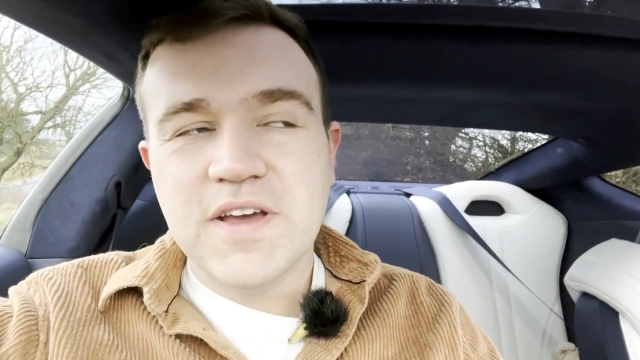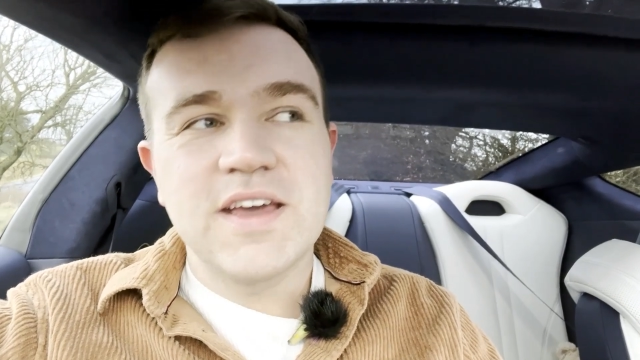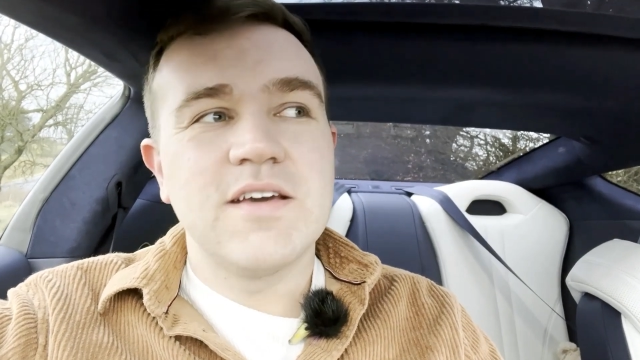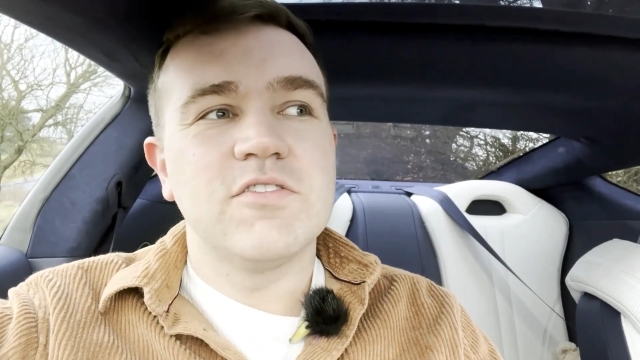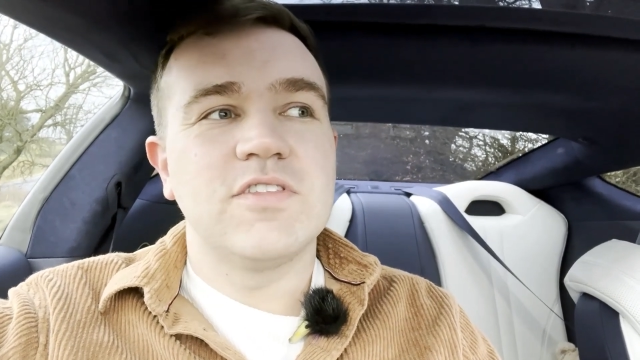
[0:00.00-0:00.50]
Uh,
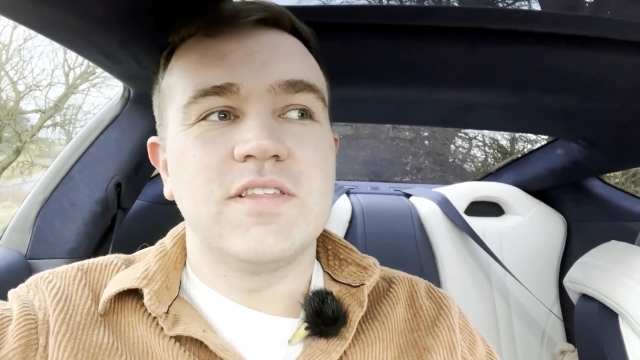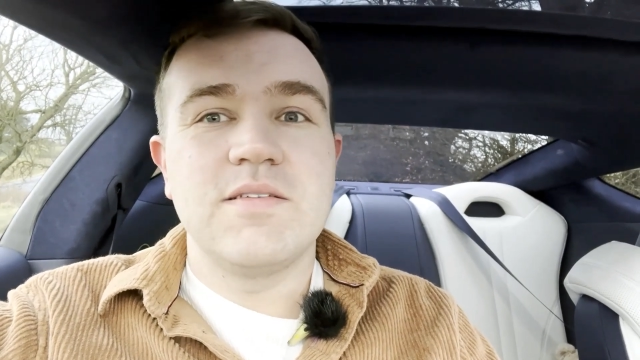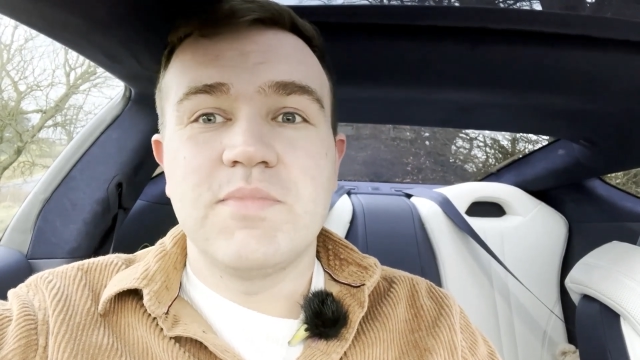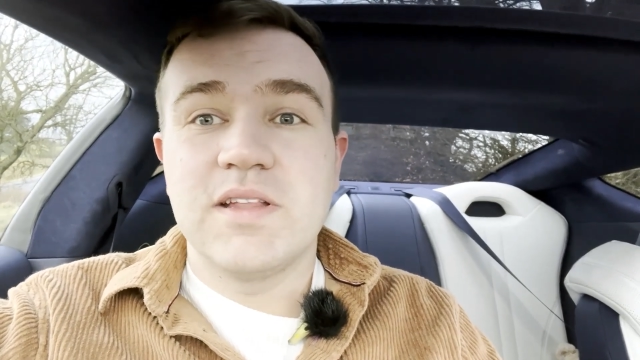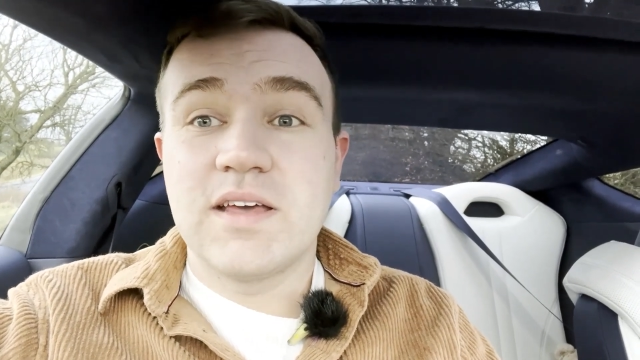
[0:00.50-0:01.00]
it was
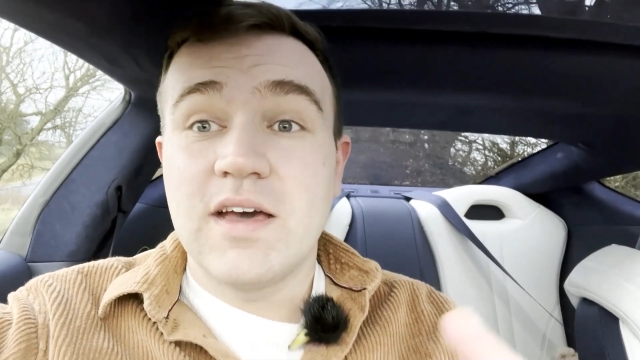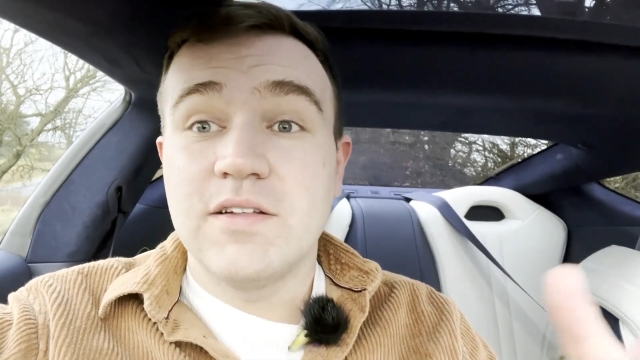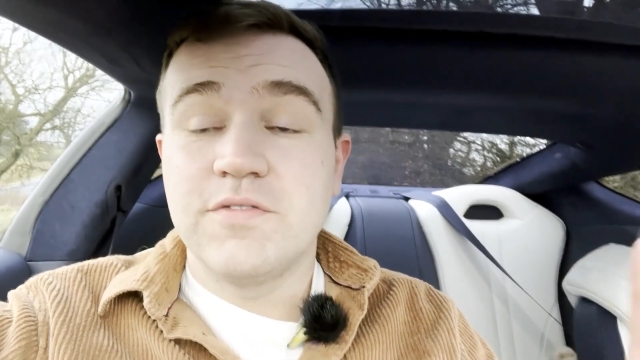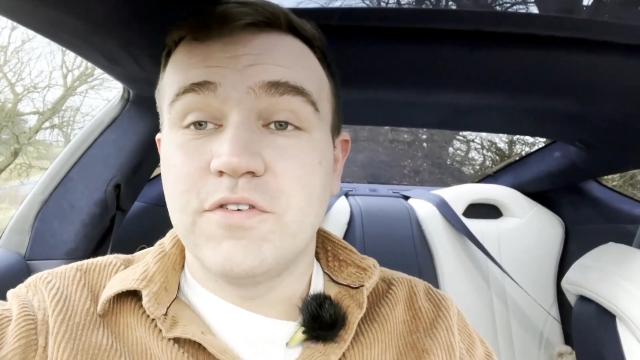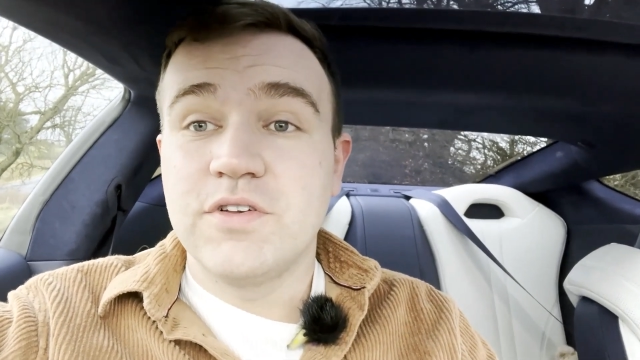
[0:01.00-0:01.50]
designed by the
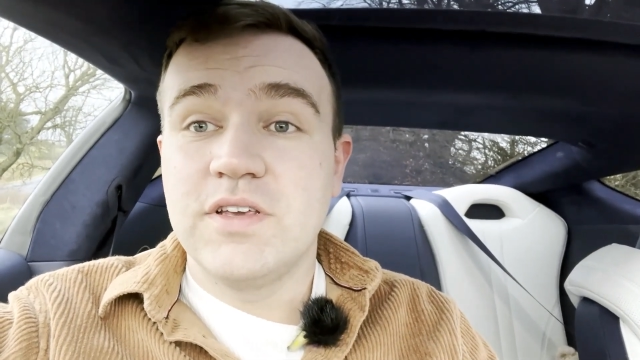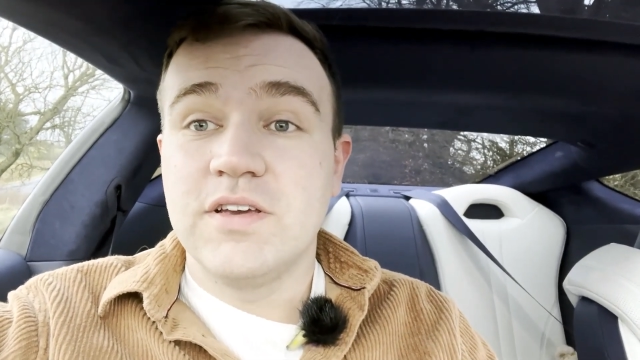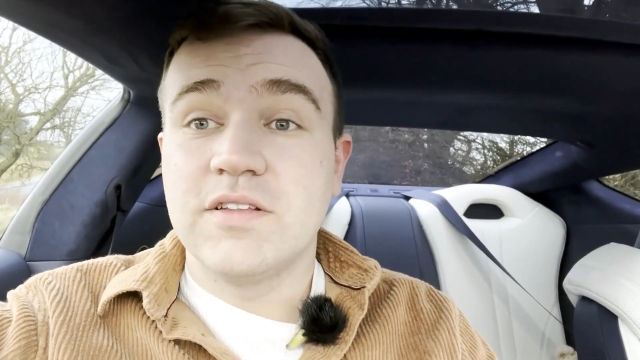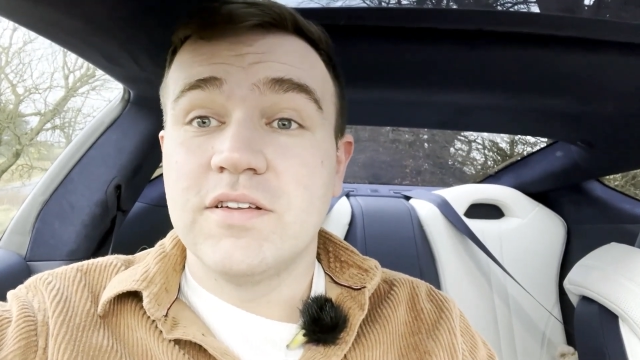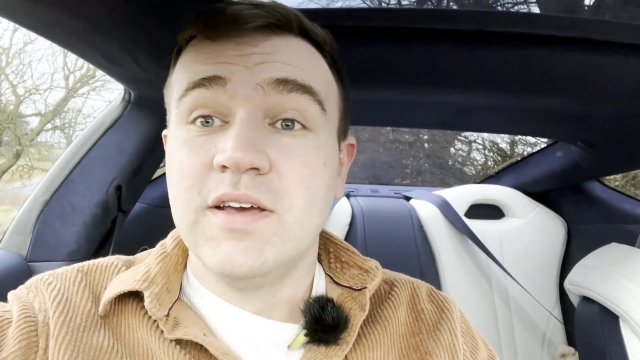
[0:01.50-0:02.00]

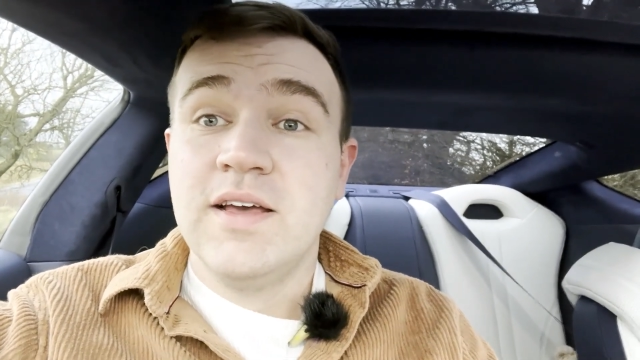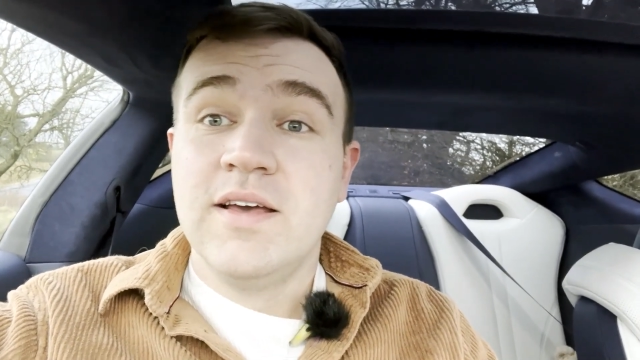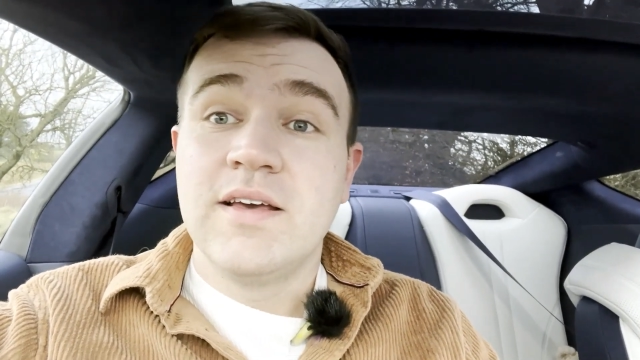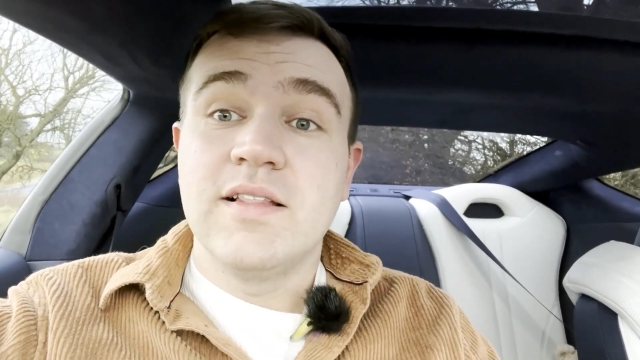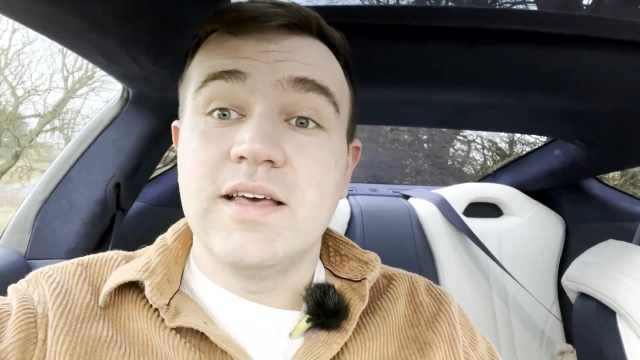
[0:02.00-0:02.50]
Californian
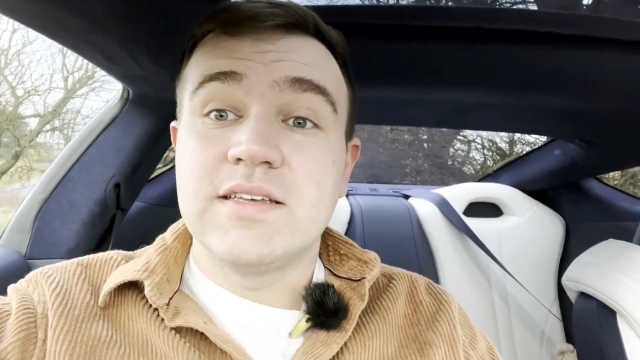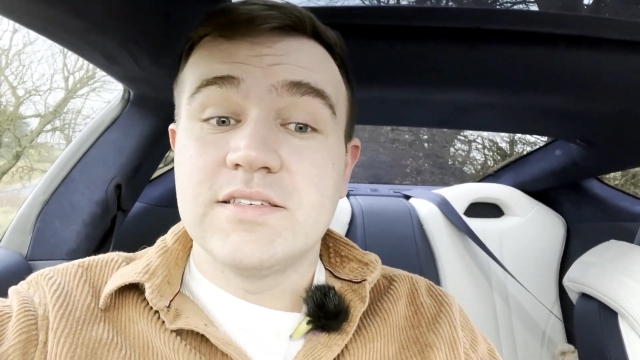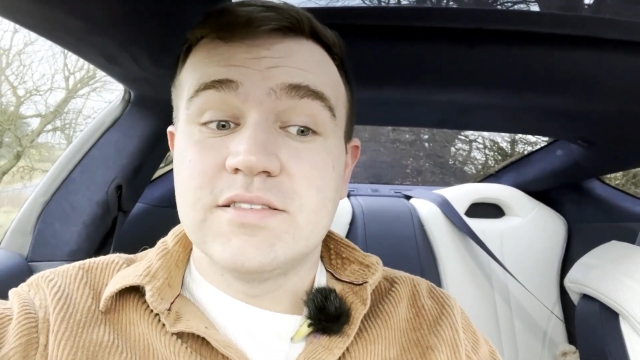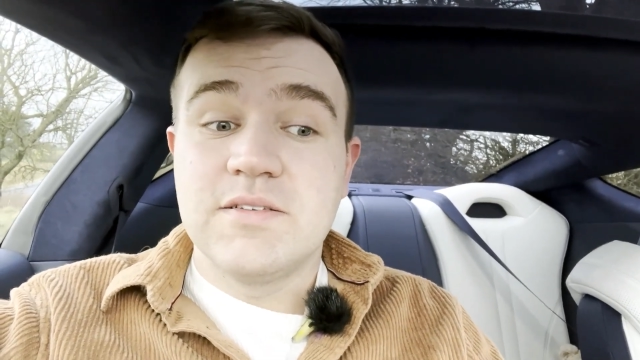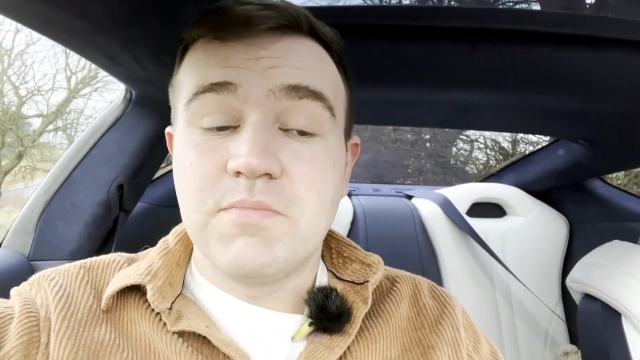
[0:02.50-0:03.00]

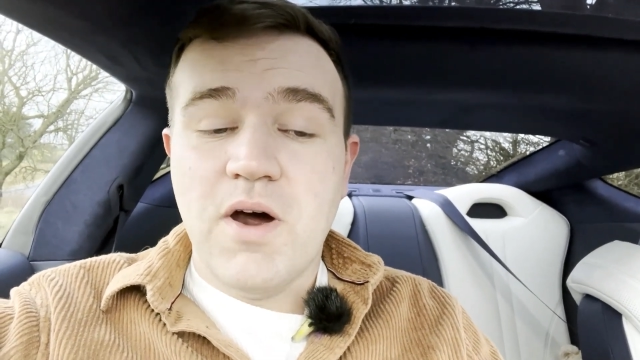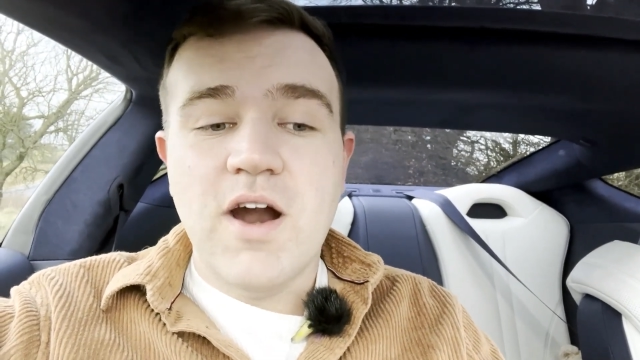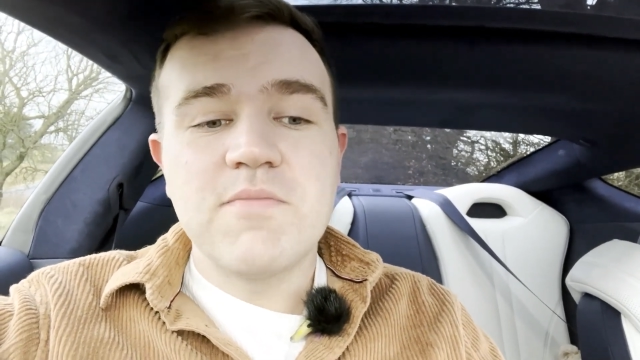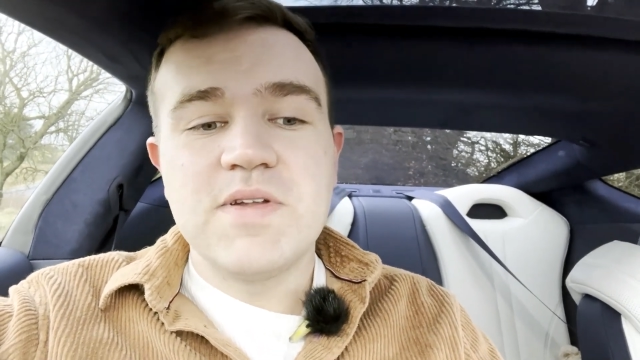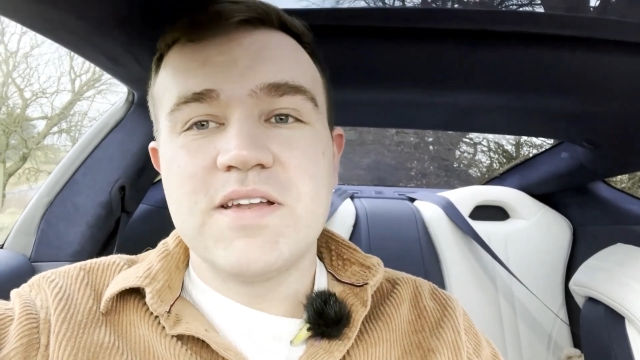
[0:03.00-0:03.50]
Lexus
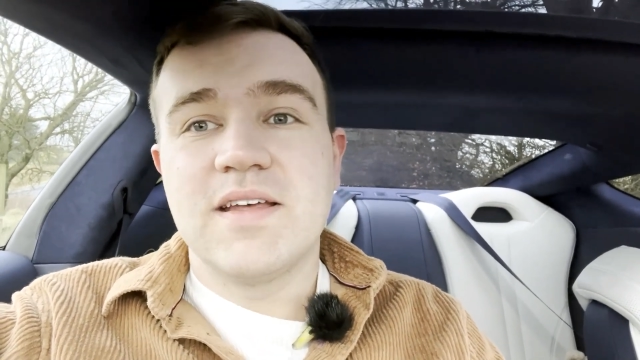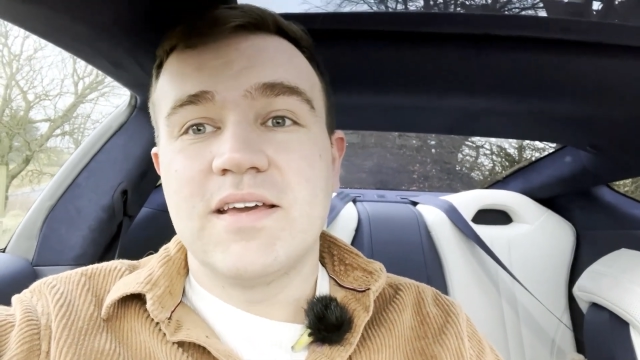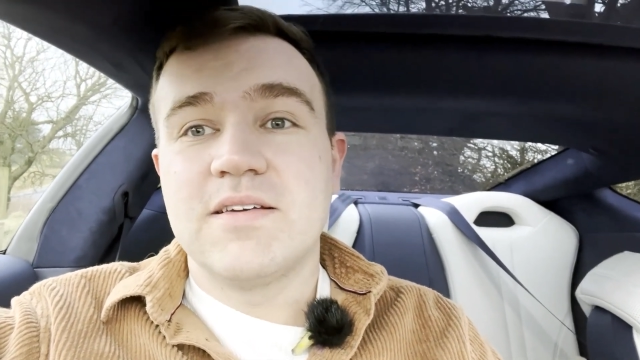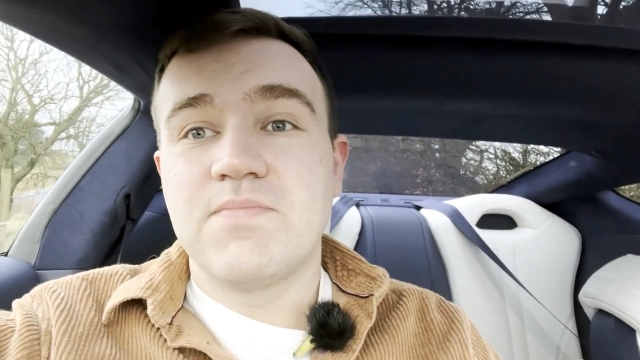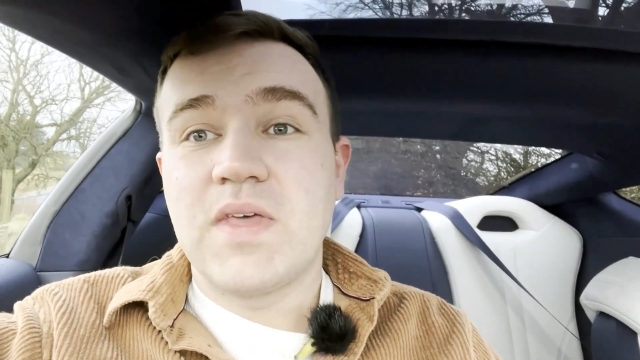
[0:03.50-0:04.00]
department,
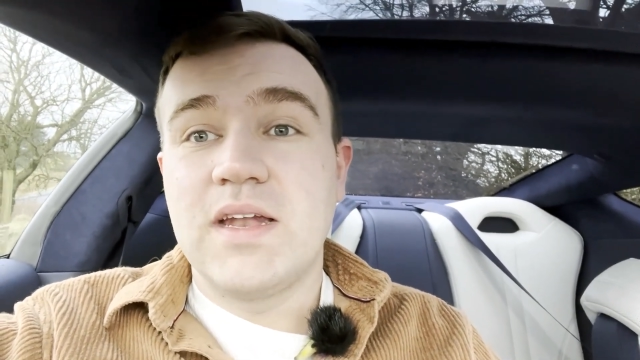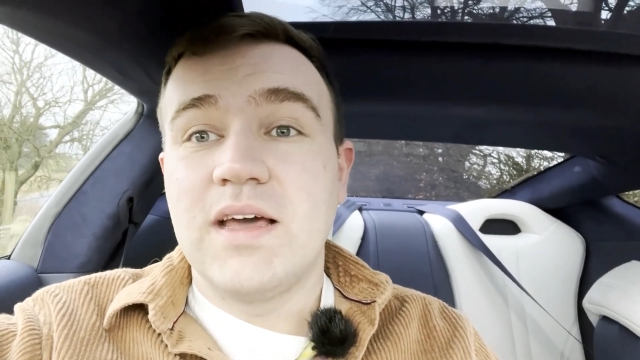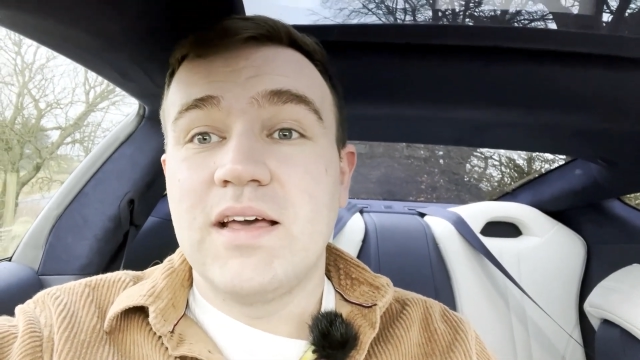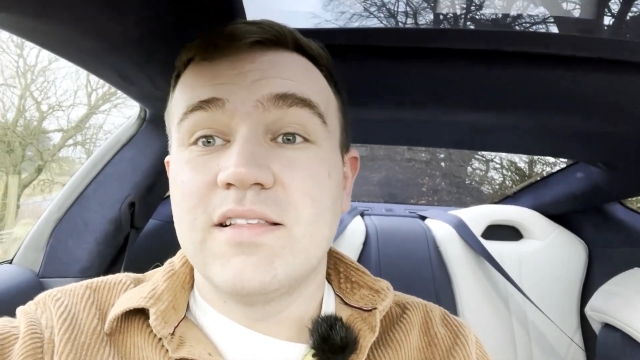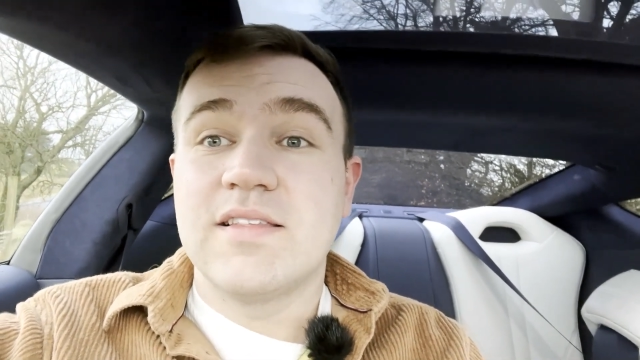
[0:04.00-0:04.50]
um, and
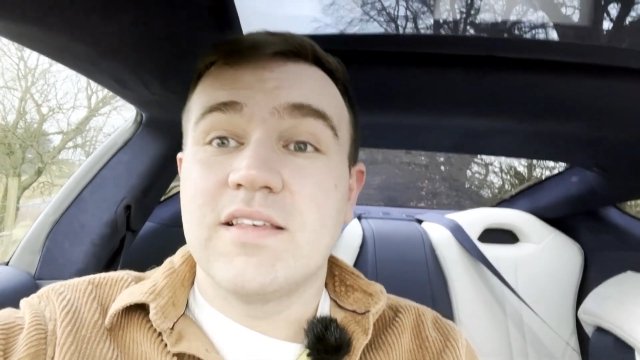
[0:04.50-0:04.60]
it is